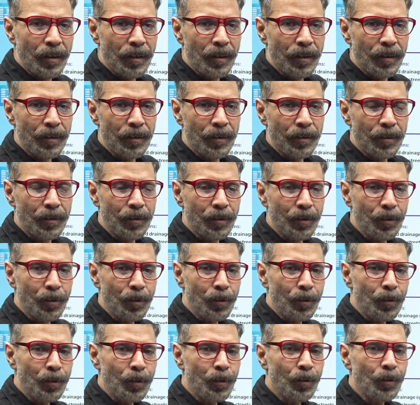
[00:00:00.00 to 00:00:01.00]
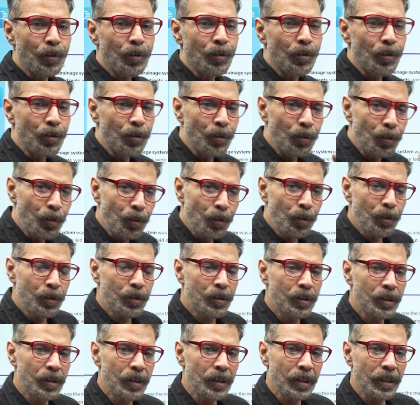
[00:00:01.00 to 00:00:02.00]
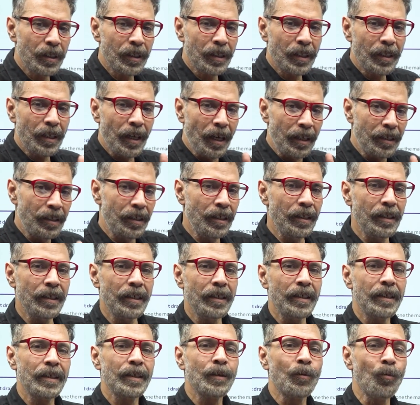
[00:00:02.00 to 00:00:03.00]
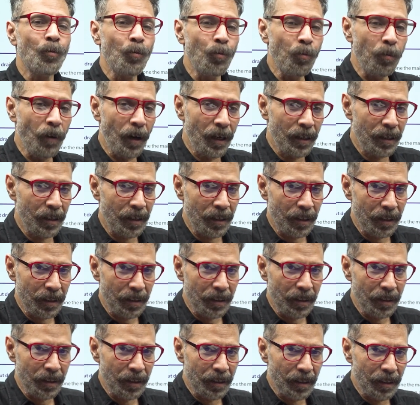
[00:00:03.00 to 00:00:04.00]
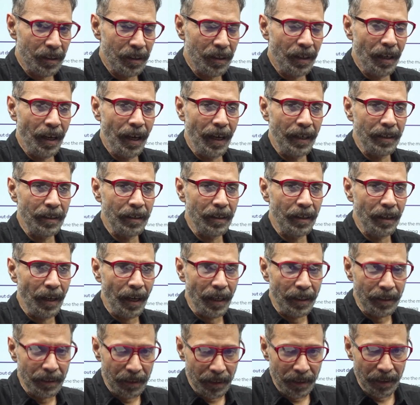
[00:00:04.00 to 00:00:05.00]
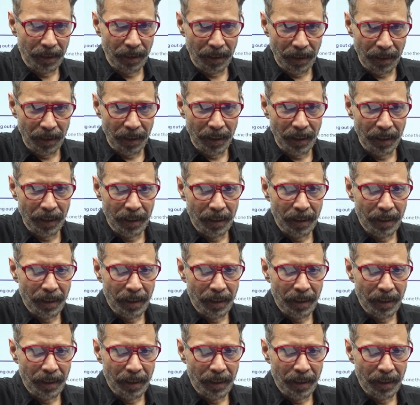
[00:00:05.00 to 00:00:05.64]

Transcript: So roads cutting one another at 90 degrees,